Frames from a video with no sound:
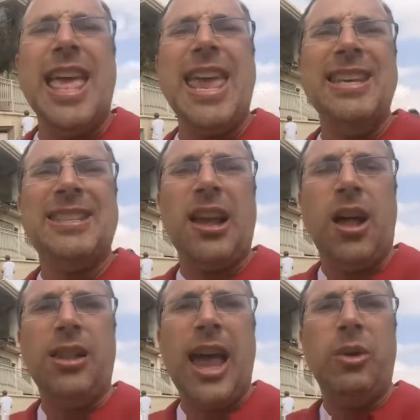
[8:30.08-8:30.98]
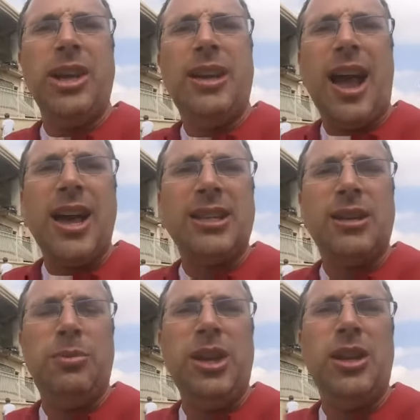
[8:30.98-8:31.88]
is allowing Gaza
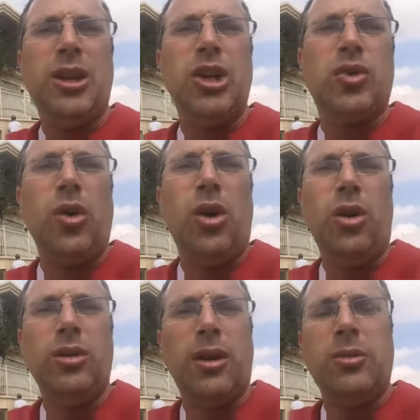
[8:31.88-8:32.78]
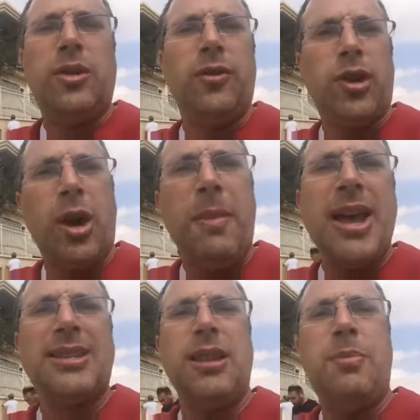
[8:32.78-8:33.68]
to be in control, for
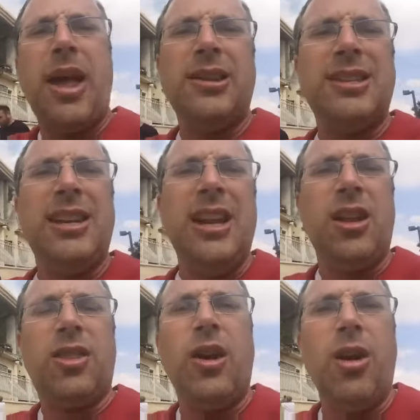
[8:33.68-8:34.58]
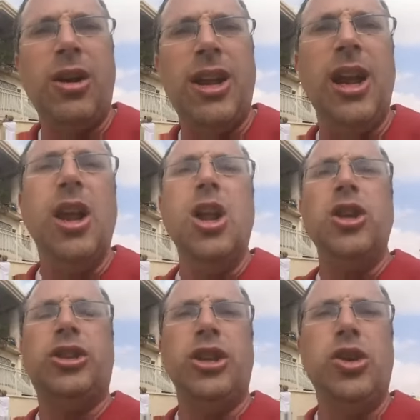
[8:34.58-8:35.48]
Hamas and the Palestinian Authority
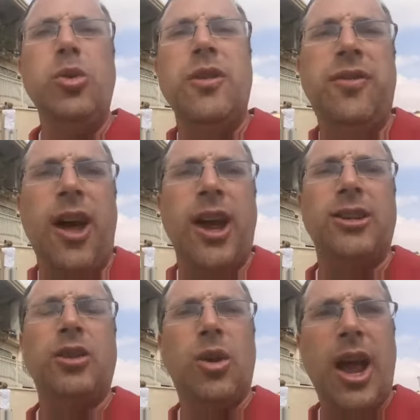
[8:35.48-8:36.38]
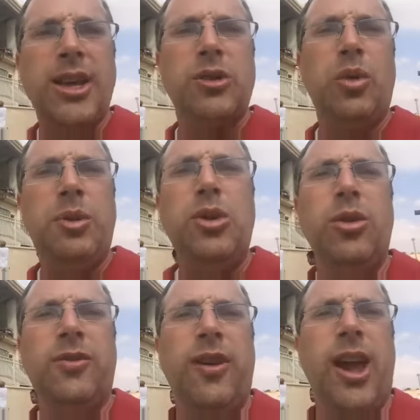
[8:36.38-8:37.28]
to unify. So Gaza would be
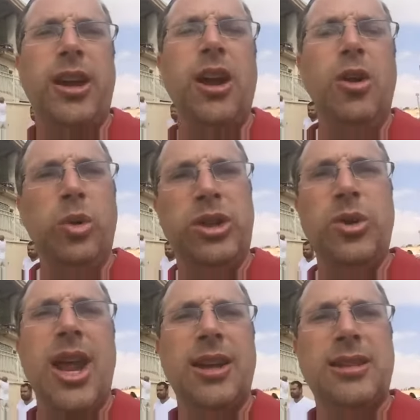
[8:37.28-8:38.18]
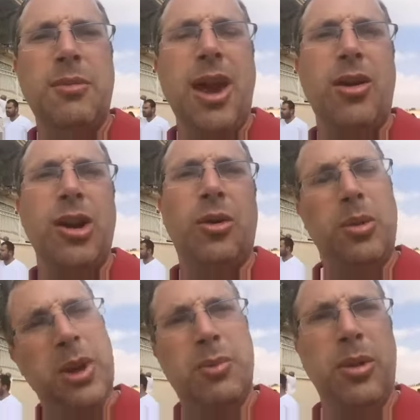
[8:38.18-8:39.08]
unified with Judea and Samaria, what
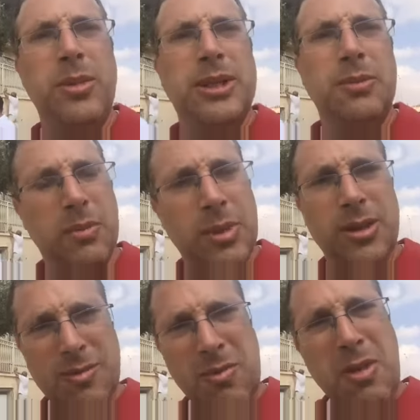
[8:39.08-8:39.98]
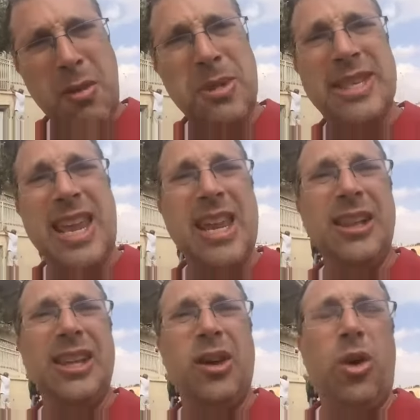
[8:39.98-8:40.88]
people
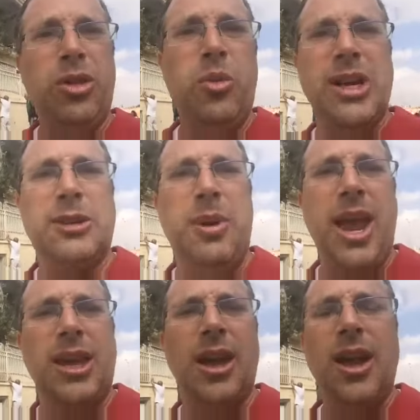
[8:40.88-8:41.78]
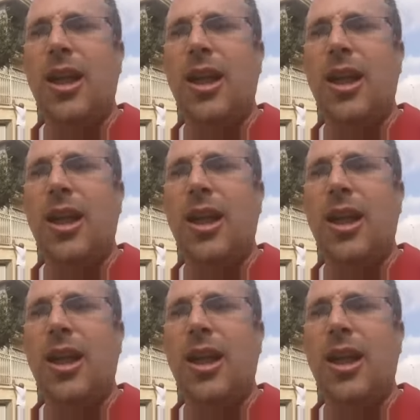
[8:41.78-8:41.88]
mistakenly call the West Bank.